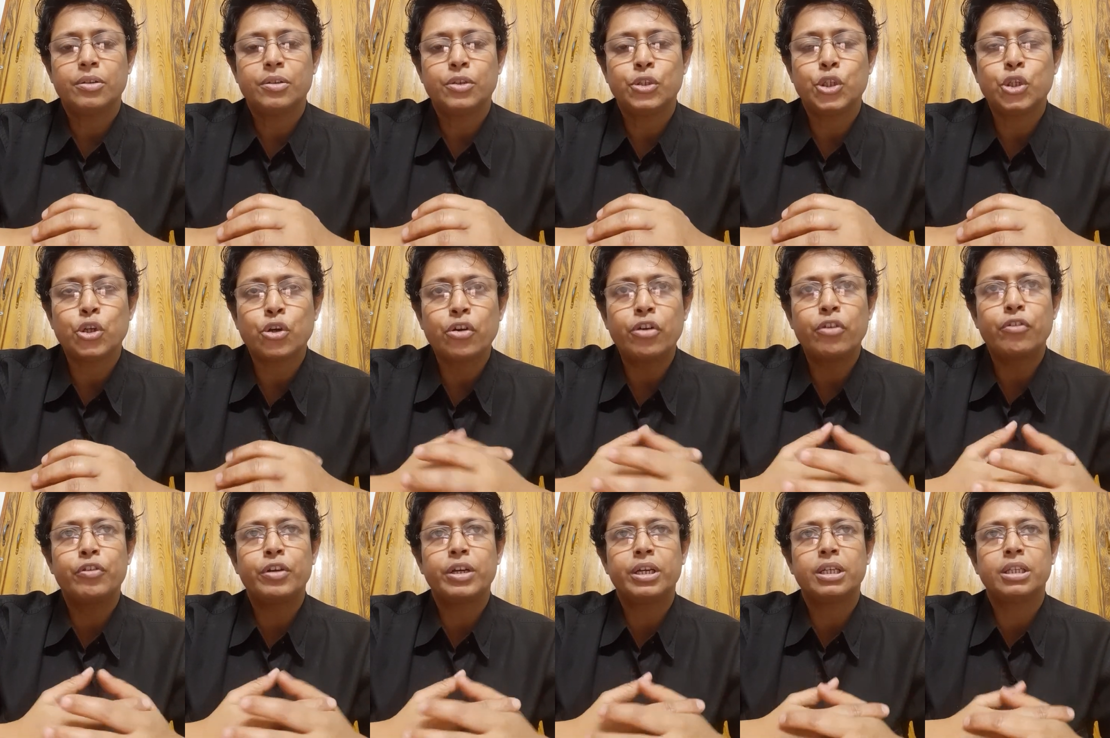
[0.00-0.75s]

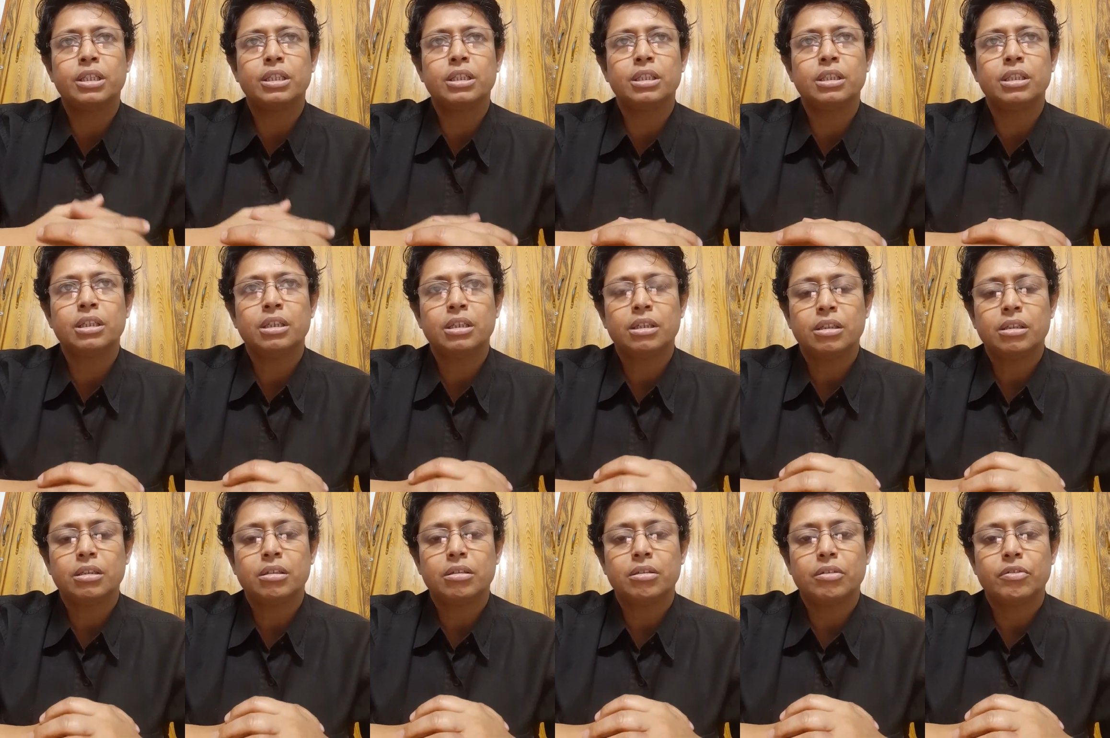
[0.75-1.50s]
geographical
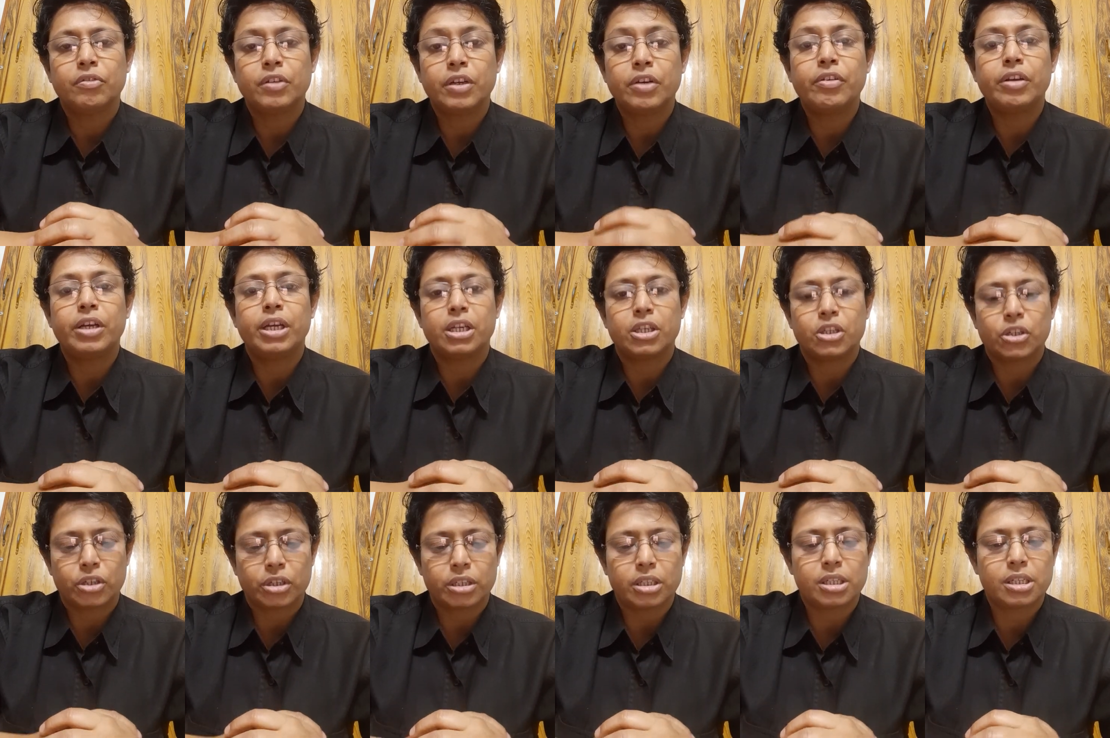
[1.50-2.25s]

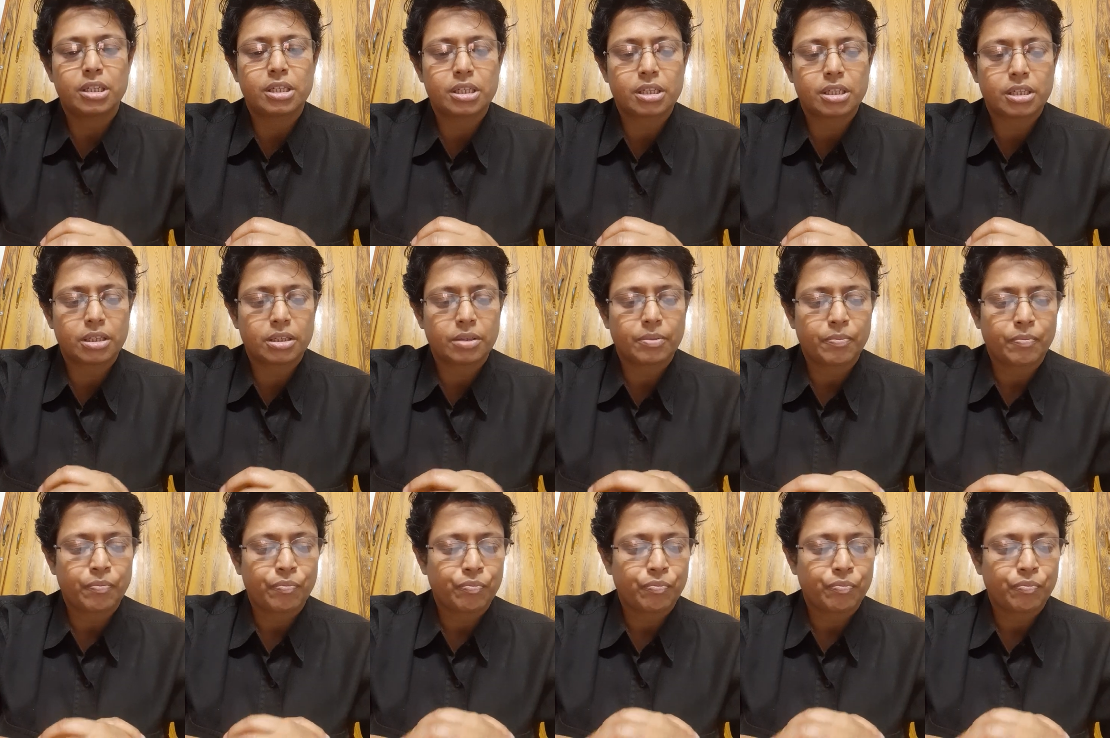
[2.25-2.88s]
variations.